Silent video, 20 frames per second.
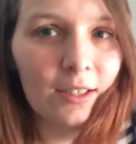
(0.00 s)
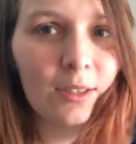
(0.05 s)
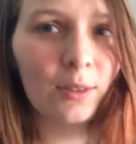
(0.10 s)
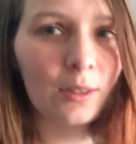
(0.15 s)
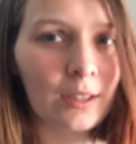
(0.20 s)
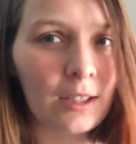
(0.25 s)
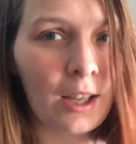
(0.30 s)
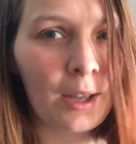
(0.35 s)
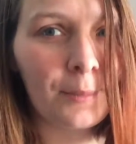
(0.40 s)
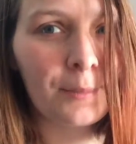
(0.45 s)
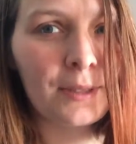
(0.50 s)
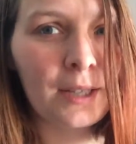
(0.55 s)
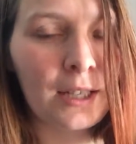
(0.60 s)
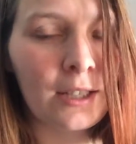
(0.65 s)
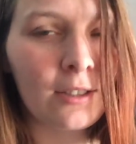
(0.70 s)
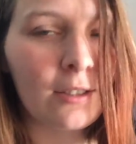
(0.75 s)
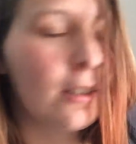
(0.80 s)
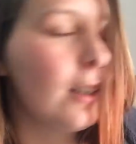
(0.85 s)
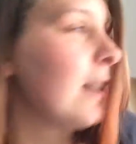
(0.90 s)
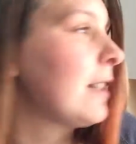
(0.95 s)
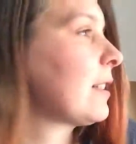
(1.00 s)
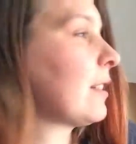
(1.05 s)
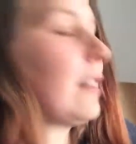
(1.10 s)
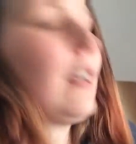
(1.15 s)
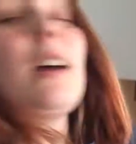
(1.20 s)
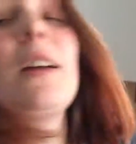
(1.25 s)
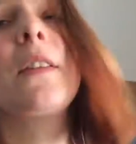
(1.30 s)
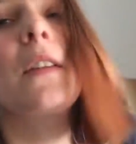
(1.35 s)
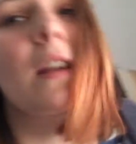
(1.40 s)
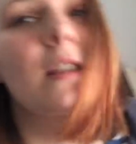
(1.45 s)
So I'll update you guys on
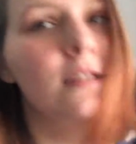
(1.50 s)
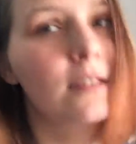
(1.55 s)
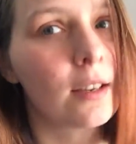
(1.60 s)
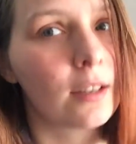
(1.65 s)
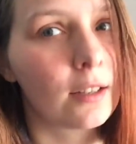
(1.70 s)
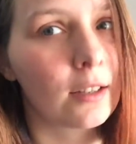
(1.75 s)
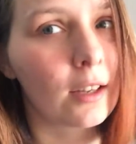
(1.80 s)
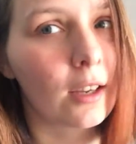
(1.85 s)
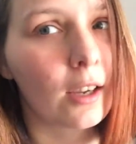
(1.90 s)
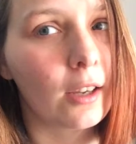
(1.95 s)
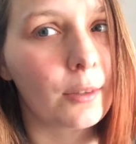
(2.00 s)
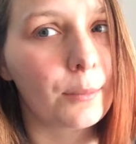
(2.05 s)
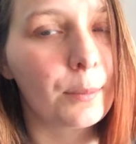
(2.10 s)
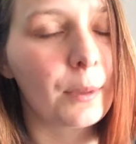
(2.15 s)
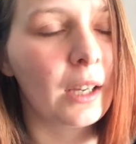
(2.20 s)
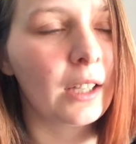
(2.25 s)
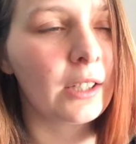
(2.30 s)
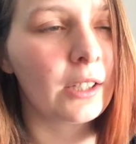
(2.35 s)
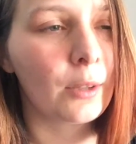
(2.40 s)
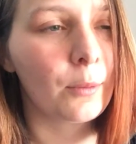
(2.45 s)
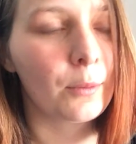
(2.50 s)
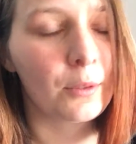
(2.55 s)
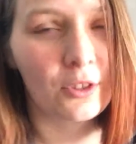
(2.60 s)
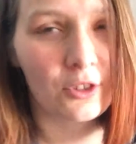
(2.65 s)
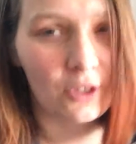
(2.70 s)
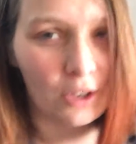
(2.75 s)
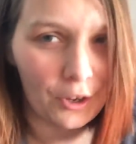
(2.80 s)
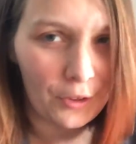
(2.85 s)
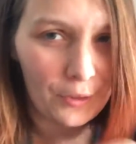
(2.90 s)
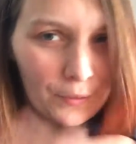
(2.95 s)
how that's going to go, but I don't want to
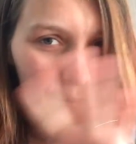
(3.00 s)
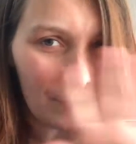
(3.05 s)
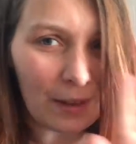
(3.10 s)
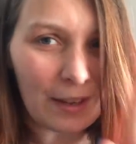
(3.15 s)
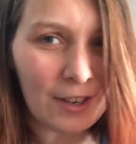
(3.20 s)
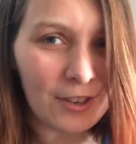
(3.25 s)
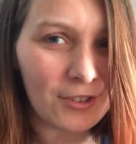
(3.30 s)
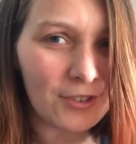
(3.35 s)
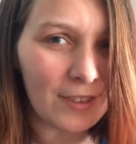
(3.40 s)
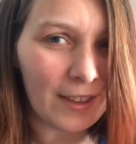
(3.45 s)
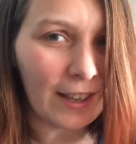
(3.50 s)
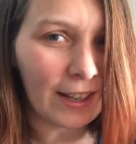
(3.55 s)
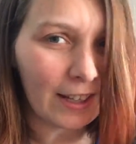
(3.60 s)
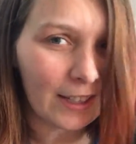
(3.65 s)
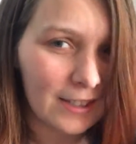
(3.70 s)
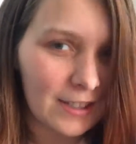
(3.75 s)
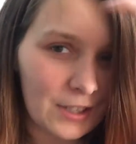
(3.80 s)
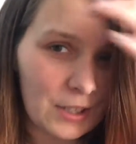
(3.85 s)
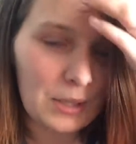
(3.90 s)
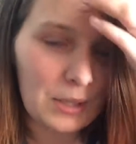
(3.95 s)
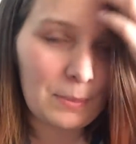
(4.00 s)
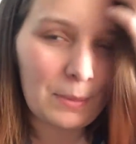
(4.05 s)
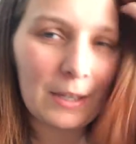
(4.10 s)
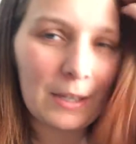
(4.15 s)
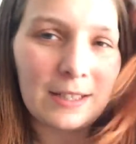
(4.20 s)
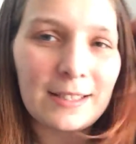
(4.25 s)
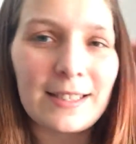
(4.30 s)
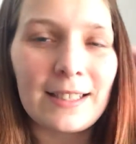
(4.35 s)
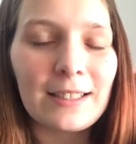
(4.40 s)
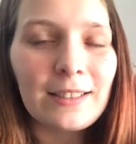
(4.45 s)
show you the finished thing until the
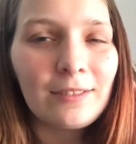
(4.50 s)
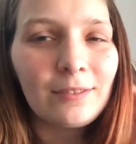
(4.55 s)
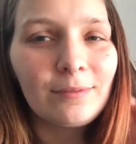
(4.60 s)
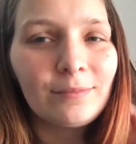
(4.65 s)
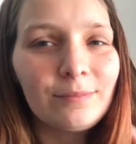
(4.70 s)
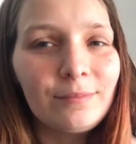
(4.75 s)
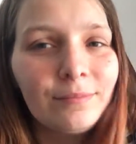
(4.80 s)
party.